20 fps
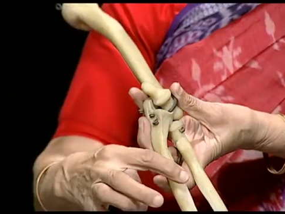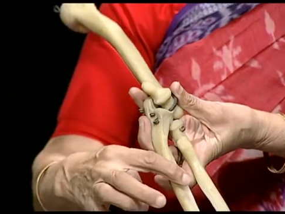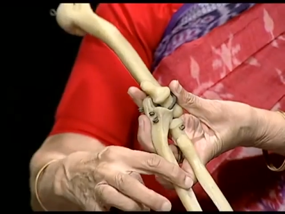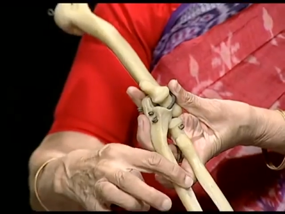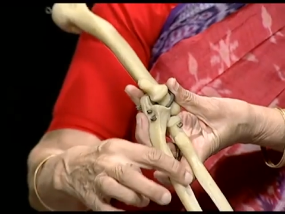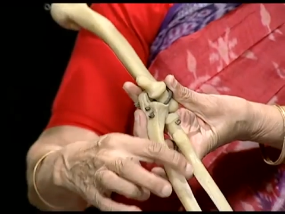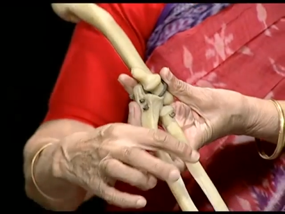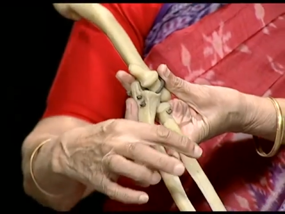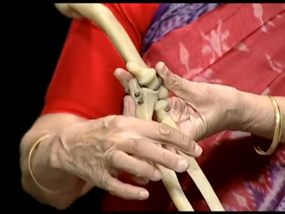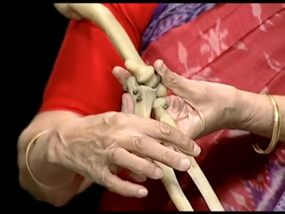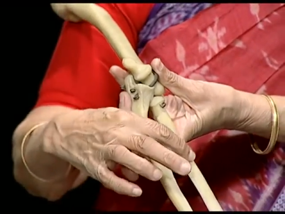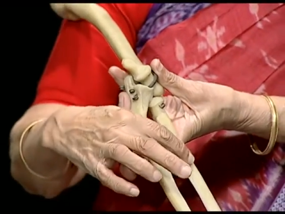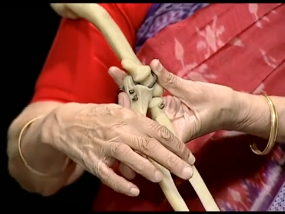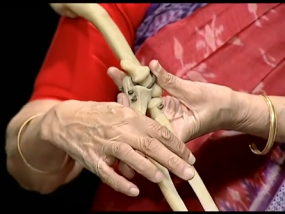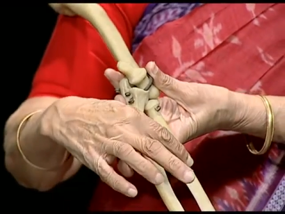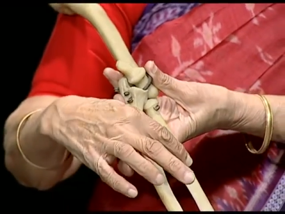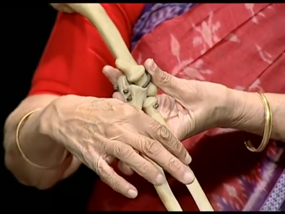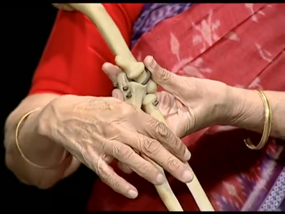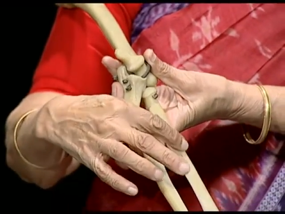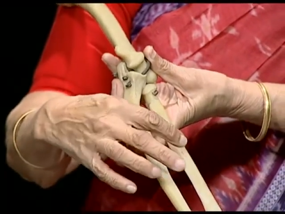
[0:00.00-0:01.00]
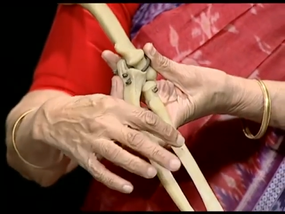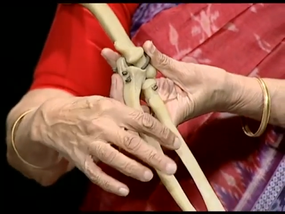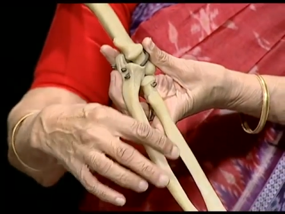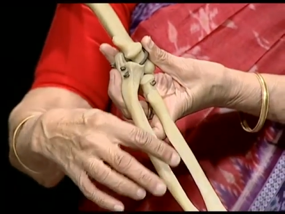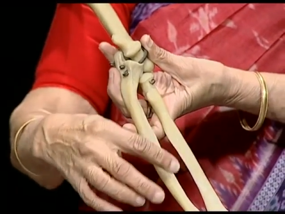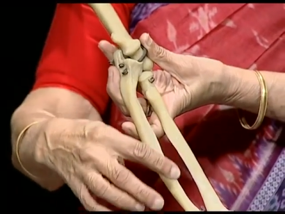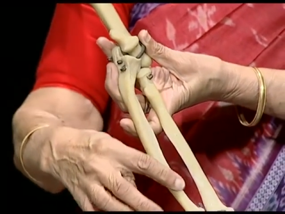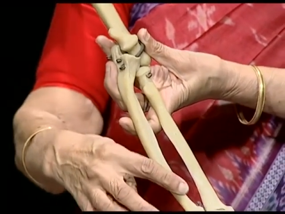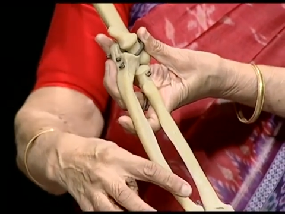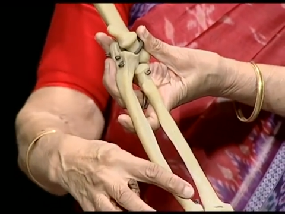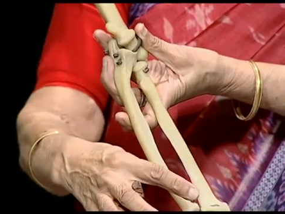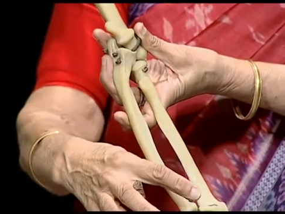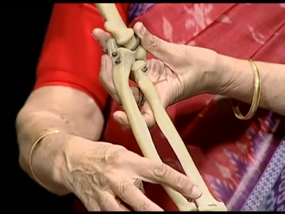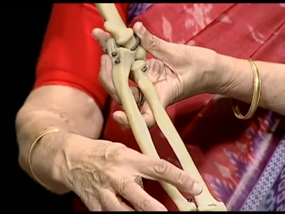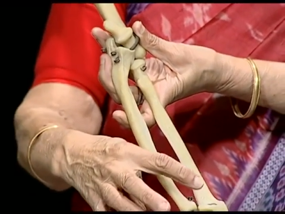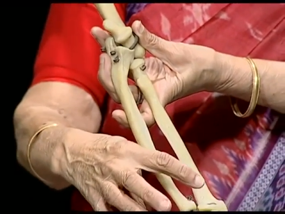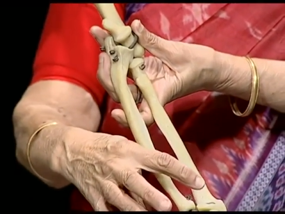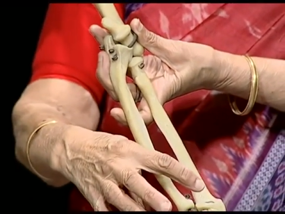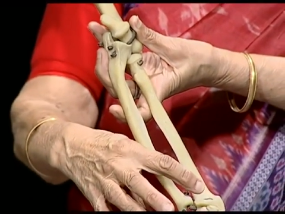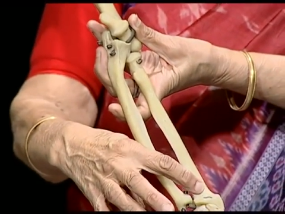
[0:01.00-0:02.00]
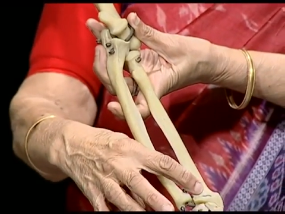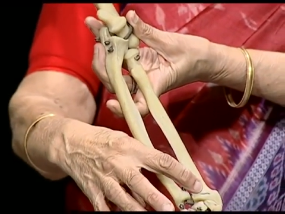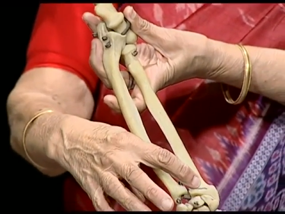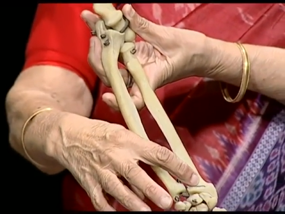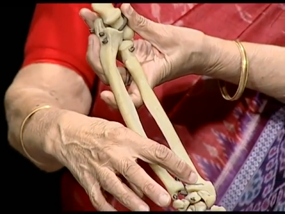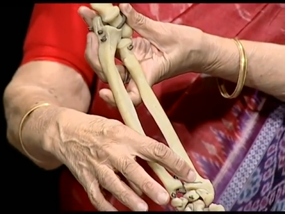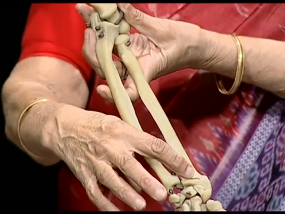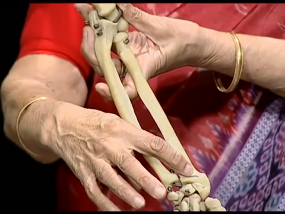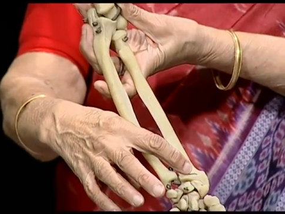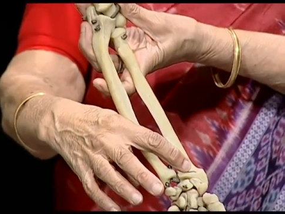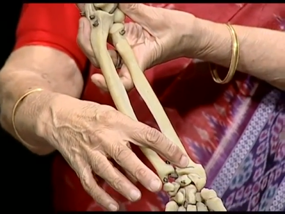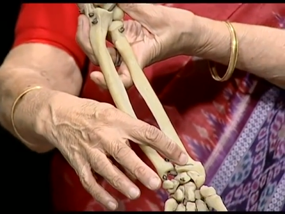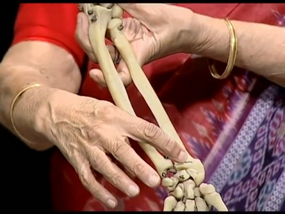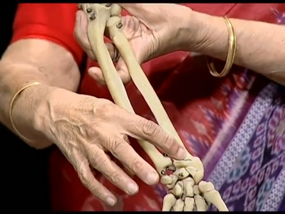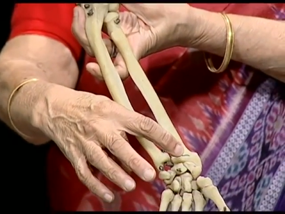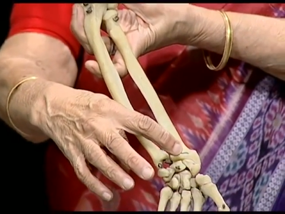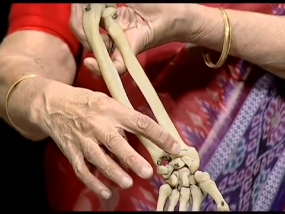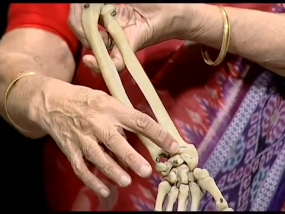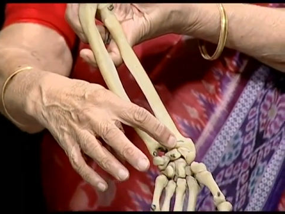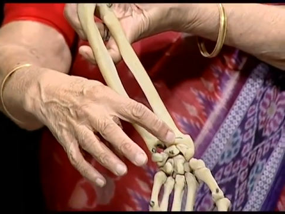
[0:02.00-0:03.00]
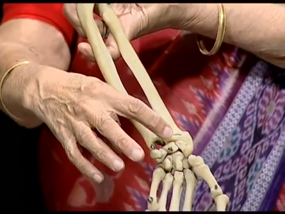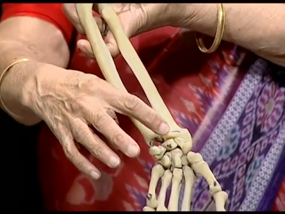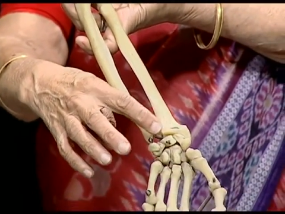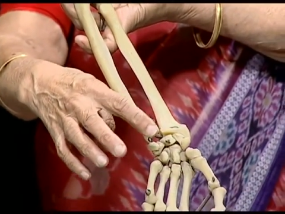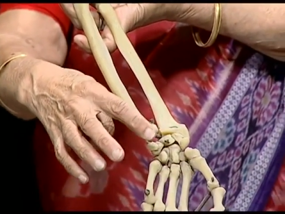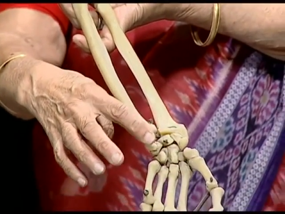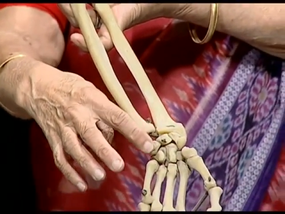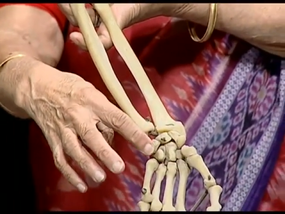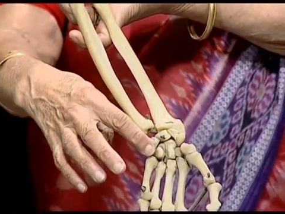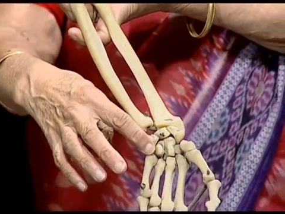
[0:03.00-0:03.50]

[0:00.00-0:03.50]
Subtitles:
Nobody's mouth can be seen.